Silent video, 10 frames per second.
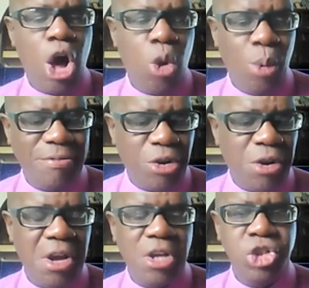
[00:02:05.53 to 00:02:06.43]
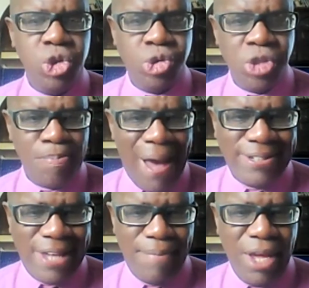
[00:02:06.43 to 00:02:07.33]
However, due to the
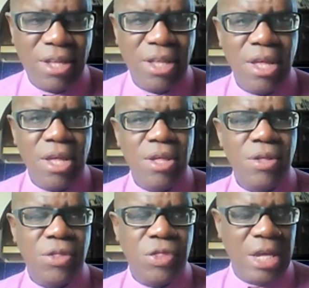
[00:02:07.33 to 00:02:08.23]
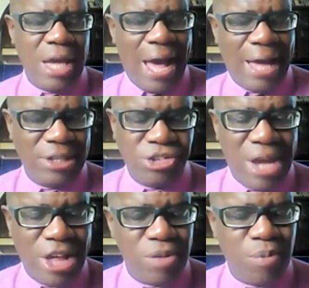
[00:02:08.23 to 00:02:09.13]
pandemic, the
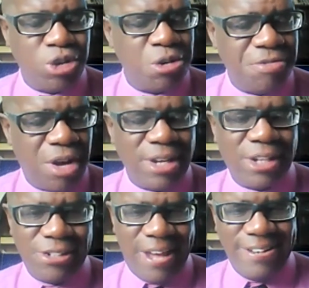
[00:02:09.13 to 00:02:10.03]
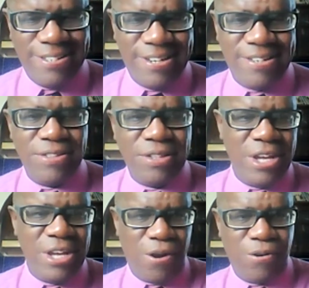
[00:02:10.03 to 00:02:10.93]
International Monetary Fund extended the
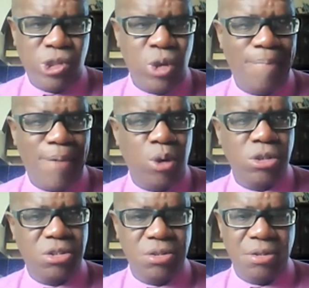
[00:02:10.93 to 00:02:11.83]
years to about,